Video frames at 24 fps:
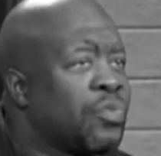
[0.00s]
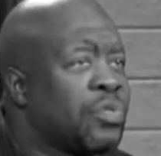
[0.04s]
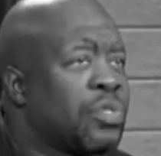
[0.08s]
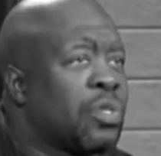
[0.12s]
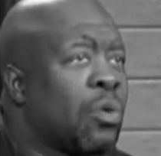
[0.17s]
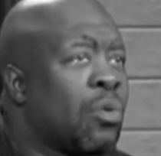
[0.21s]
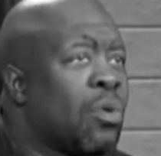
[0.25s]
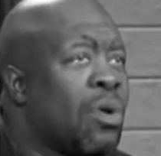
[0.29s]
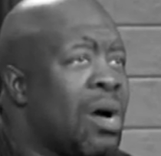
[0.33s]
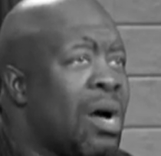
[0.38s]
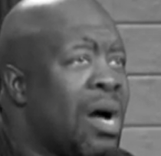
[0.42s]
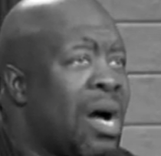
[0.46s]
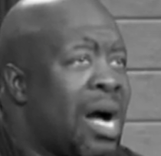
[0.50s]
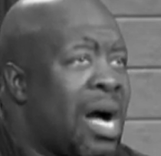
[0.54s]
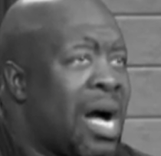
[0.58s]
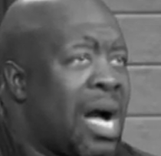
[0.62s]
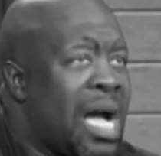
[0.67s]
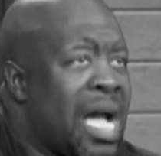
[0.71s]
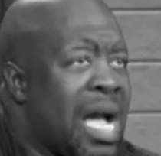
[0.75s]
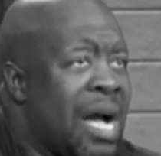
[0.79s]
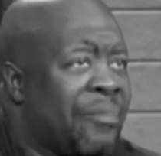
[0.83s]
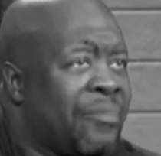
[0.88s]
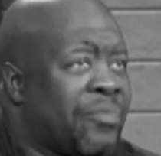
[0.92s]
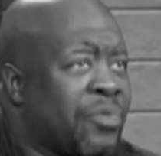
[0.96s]
So I
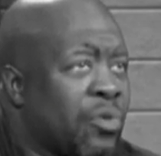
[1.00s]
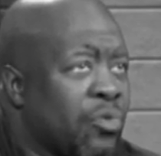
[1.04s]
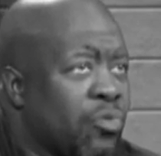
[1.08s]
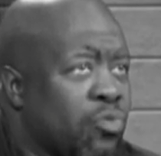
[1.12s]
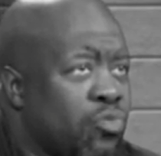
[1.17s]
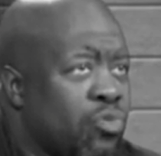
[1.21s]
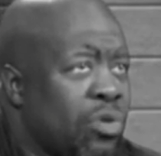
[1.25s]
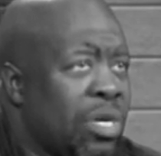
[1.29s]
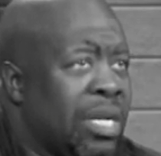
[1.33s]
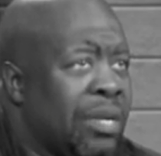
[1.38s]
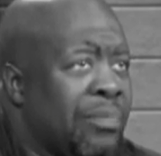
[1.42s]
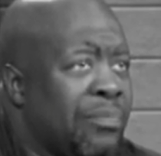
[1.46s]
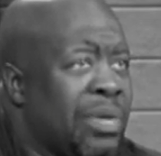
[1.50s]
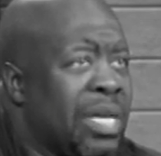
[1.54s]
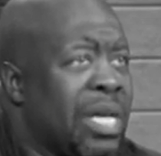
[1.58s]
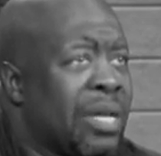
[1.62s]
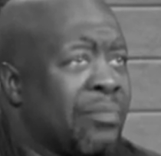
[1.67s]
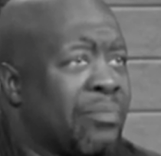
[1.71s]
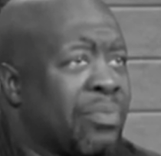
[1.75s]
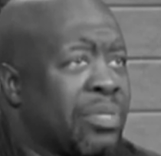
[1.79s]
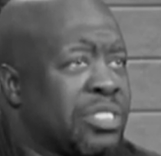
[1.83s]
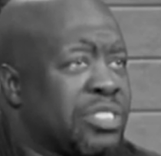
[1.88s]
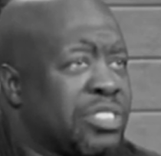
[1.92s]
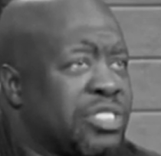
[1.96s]
have to really be in
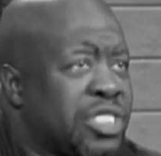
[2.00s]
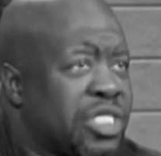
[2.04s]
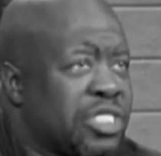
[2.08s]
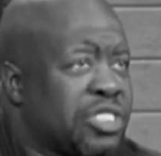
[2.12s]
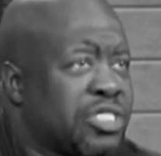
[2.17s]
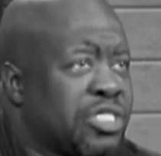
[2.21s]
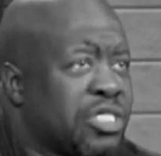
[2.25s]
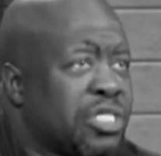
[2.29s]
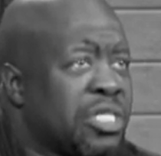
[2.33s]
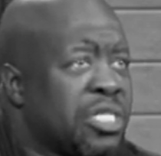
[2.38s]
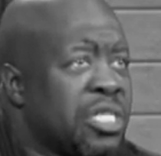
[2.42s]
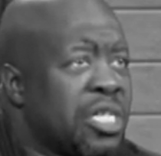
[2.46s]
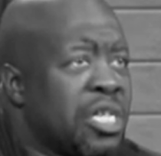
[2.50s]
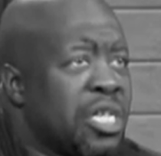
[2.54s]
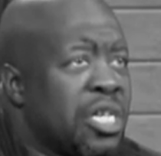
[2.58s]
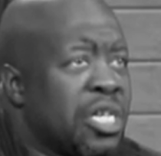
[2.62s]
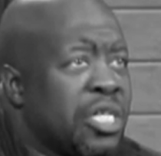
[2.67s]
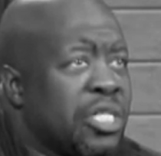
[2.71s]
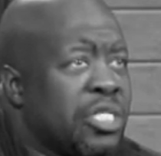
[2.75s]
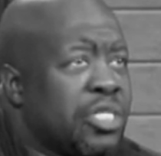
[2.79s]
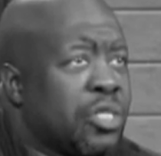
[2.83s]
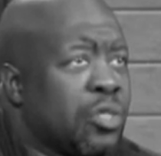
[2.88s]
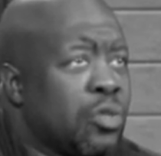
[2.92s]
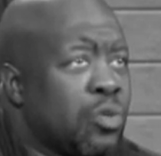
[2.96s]
position
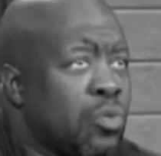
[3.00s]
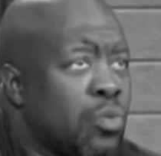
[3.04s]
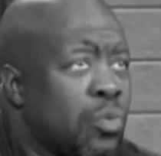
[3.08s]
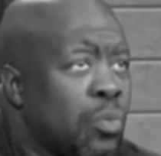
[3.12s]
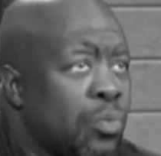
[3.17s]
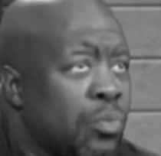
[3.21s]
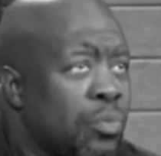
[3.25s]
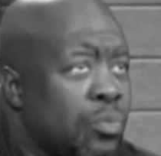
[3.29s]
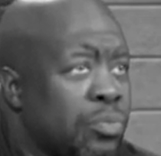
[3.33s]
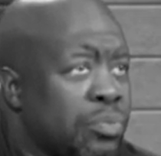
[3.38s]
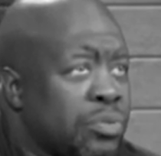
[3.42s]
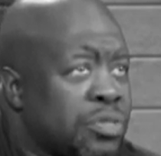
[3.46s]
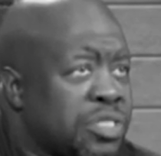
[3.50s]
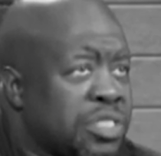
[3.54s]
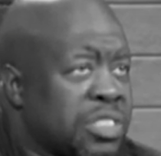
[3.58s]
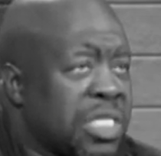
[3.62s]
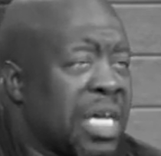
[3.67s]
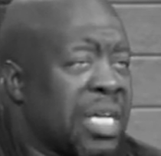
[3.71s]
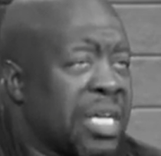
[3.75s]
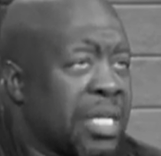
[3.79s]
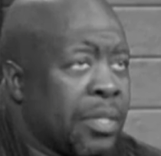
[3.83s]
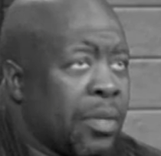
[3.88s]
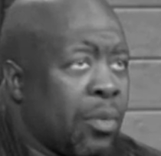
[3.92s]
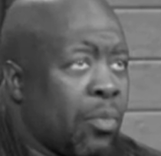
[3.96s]
to
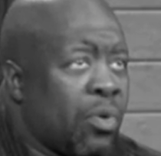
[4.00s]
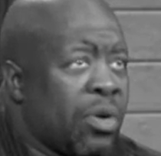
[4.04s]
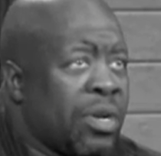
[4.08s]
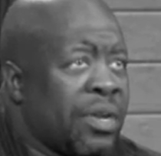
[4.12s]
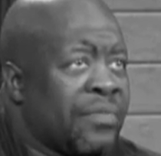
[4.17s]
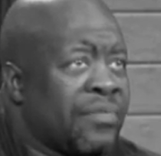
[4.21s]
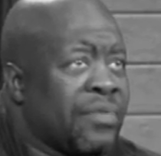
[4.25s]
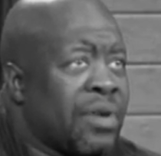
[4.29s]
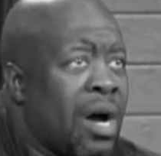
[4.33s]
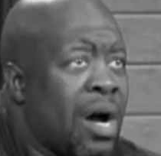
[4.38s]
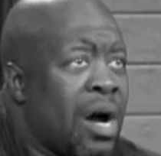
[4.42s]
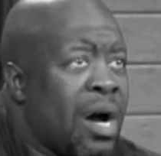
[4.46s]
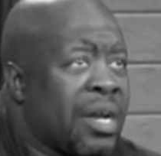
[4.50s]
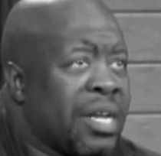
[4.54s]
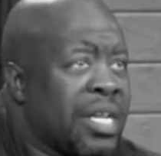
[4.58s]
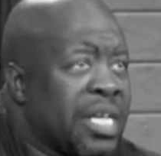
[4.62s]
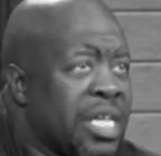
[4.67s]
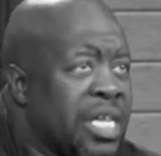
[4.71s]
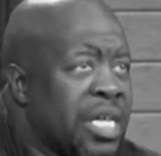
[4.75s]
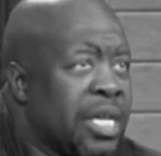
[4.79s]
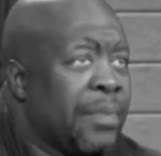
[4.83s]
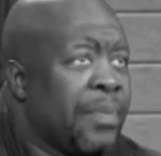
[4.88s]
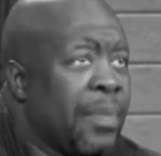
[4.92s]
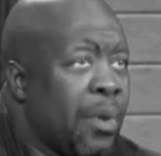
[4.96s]
study the word of God,
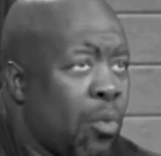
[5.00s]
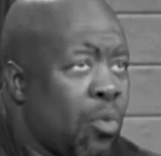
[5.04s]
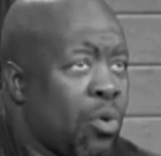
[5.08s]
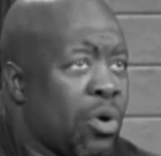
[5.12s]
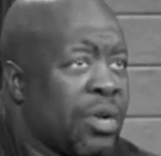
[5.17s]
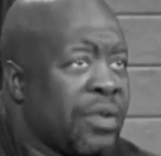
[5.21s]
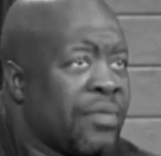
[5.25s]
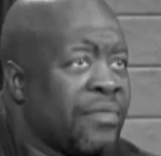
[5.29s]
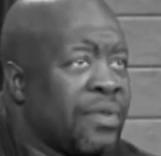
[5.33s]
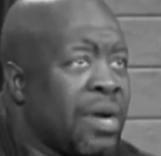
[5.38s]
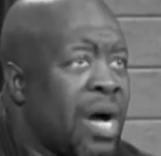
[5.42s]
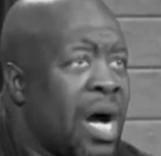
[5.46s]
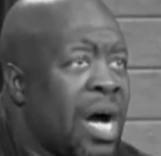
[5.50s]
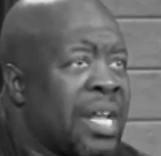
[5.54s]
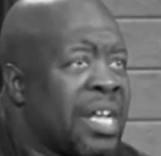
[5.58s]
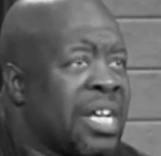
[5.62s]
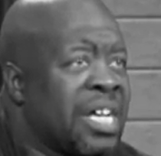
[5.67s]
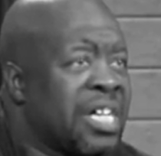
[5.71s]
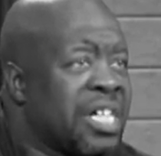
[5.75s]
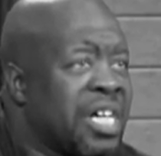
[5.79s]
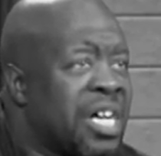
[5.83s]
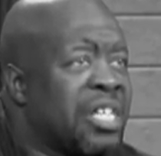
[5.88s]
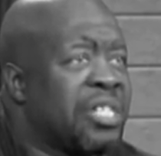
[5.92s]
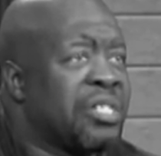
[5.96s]
hear the word of God,
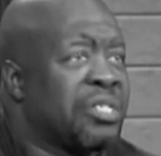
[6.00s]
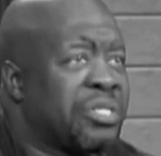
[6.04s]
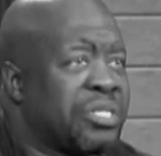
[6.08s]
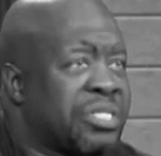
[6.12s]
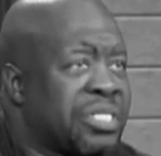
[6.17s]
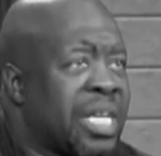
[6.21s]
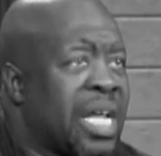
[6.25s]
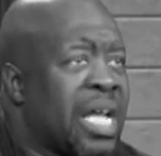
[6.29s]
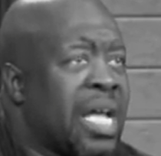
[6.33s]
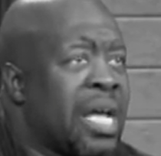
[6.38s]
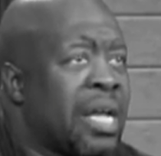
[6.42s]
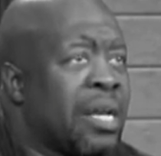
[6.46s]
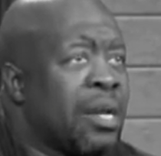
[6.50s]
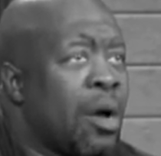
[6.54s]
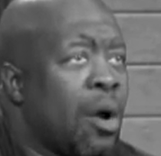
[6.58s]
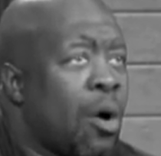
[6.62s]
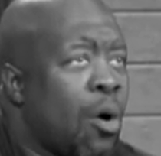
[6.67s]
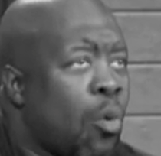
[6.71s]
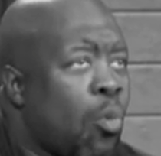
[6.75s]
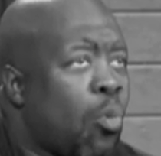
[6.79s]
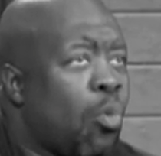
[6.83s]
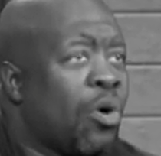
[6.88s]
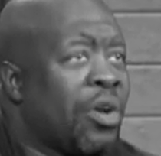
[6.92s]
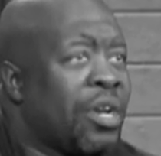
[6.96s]
and understand
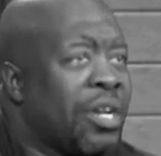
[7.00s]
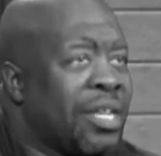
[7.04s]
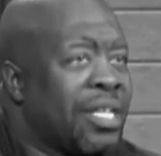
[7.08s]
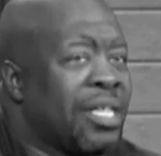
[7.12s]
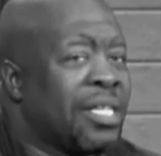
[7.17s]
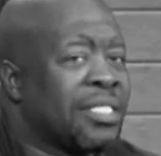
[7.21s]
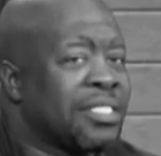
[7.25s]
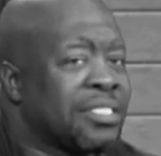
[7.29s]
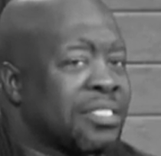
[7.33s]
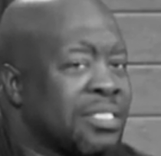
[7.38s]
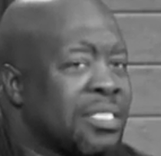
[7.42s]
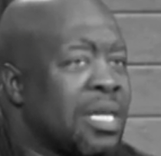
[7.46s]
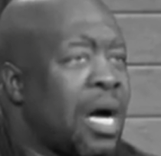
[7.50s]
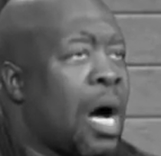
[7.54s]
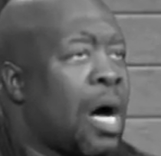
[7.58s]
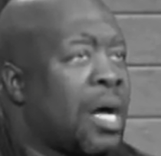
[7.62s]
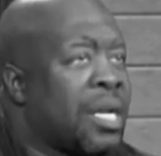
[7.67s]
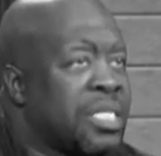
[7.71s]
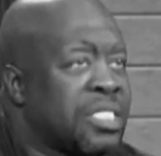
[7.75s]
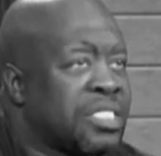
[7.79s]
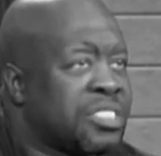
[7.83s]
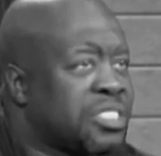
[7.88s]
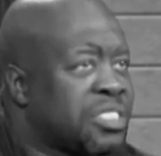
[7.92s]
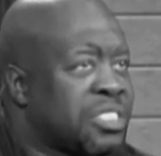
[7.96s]
what it is
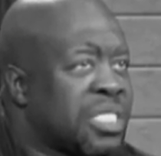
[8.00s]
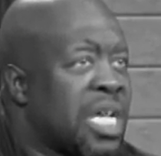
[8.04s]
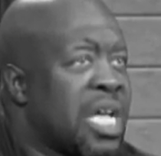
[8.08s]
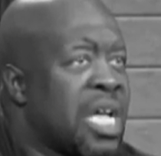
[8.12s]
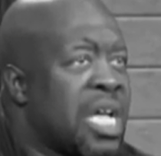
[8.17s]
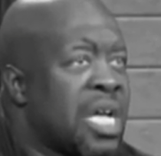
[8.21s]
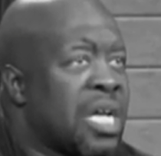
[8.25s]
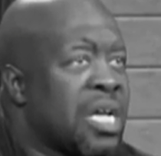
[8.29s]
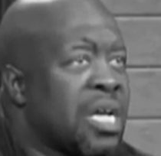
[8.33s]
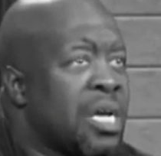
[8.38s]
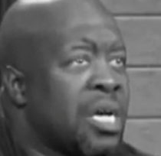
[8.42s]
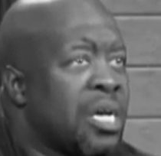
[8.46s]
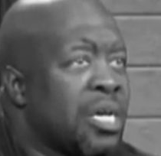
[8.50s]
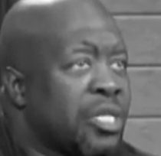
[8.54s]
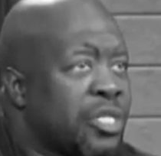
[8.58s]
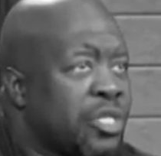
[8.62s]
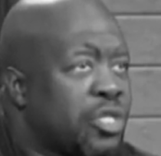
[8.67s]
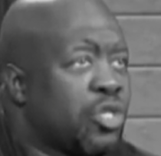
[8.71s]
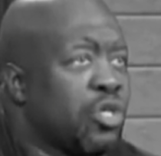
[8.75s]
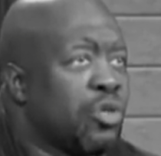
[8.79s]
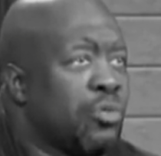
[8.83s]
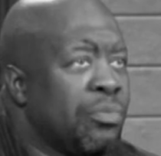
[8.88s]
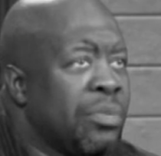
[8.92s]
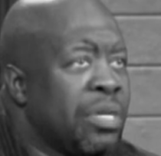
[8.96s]
God is saying
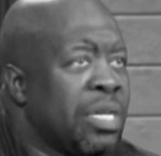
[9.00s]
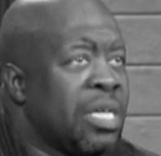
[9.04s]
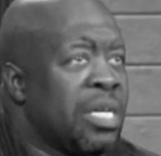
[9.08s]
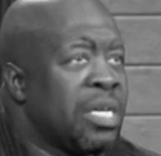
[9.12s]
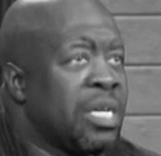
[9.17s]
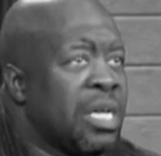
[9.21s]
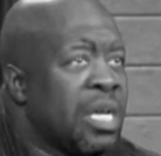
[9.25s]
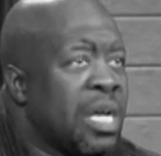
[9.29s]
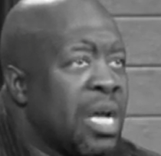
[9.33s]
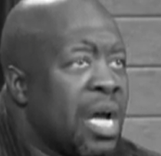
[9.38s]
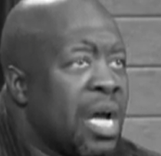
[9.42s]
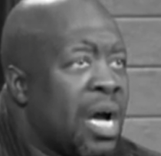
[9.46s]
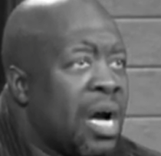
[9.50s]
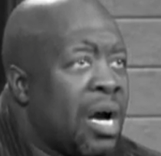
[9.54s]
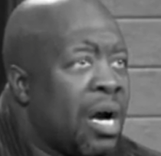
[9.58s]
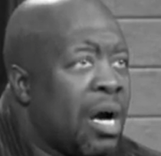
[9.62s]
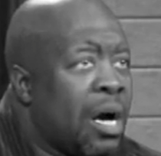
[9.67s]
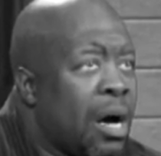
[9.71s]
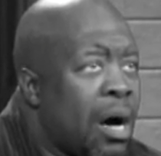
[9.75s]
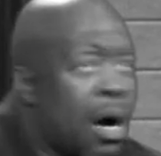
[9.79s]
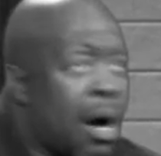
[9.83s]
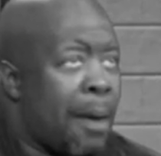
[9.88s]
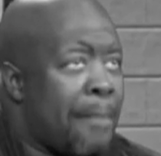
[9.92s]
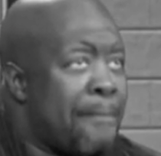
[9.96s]
to me
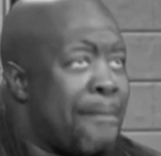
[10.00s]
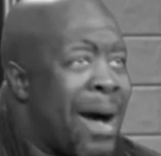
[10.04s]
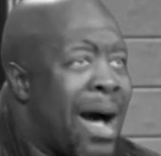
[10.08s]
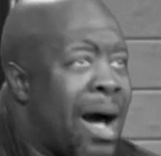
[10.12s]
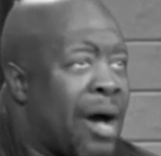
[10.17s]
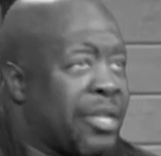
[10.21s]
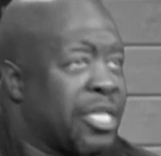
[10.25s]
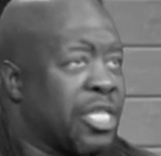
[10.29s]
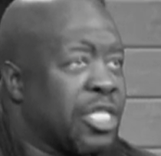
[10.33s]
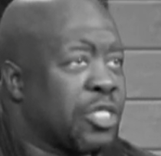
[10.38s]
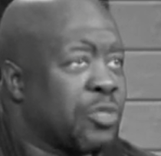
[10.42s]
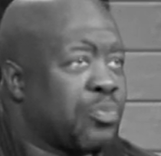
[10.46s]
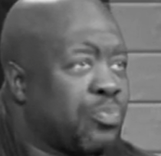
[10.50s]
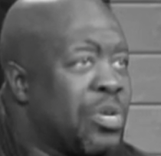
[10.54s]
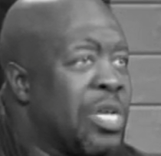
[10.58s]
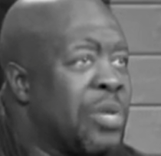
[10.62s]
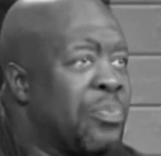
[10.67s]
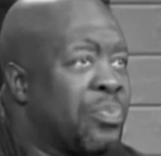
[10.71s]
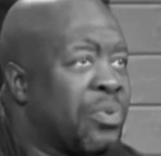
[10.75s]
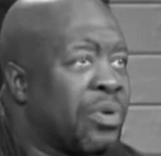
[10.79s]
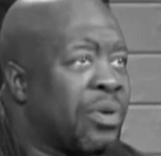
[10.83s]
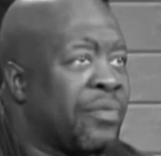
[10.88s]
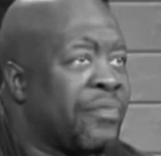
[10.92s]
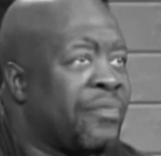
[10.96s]
uh, about his
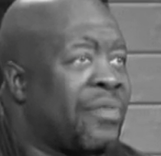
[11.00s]
people.